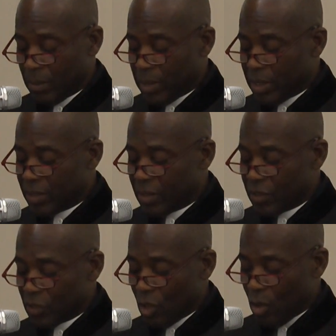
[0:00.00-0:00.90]
is the
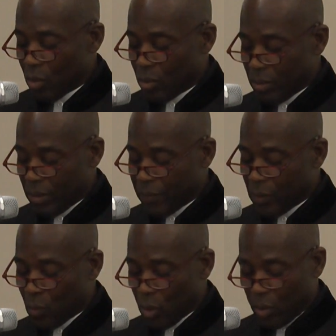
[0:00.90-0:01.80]
sorrow of the
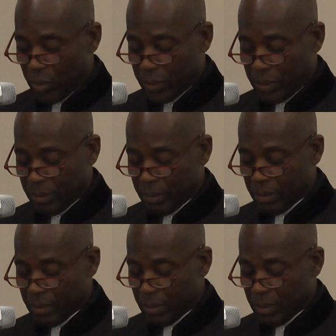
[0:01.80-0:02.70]
world,
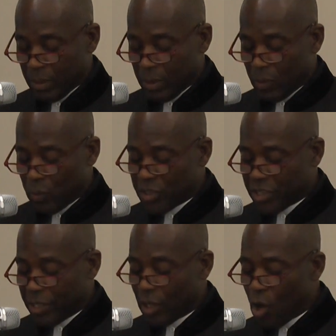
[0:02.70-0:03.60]
which
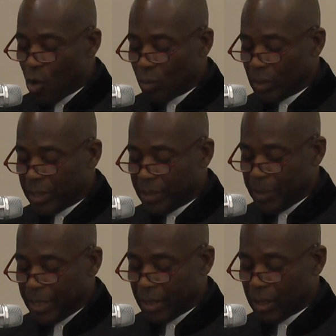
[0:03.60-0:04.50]
can only be
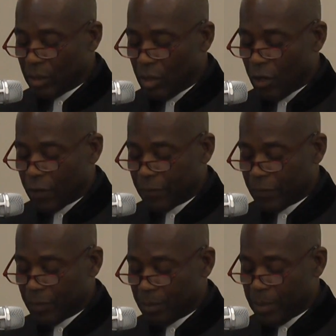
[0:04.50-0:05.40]
cut off
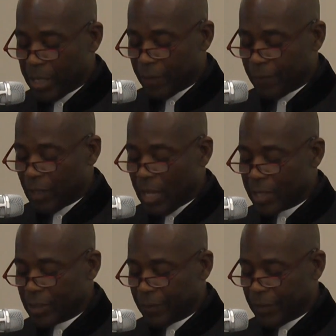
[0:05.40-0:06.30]
by the
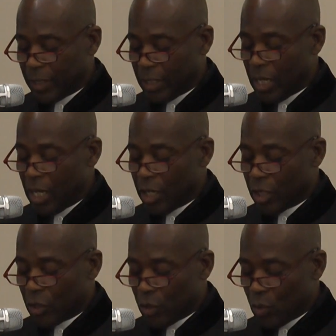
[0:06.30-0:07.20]
philosophy
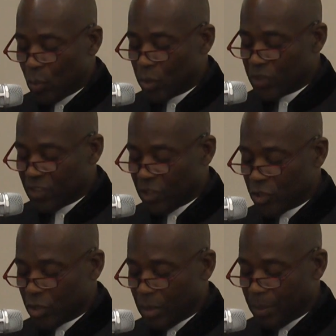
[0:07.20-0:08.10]
you were such
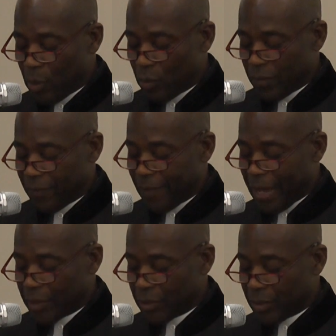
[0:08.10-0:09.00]
a potent
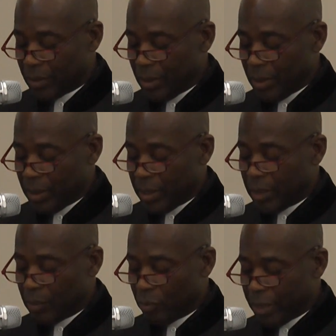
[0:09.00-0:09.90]
factor in
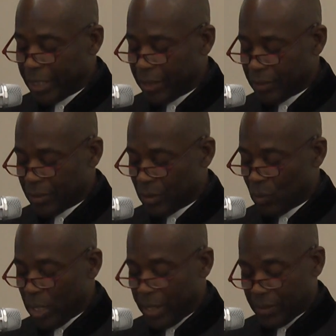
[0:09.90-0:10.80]
bringing to the
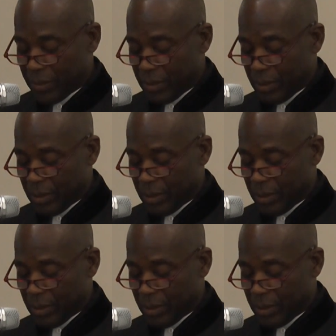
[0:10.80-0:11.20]
West,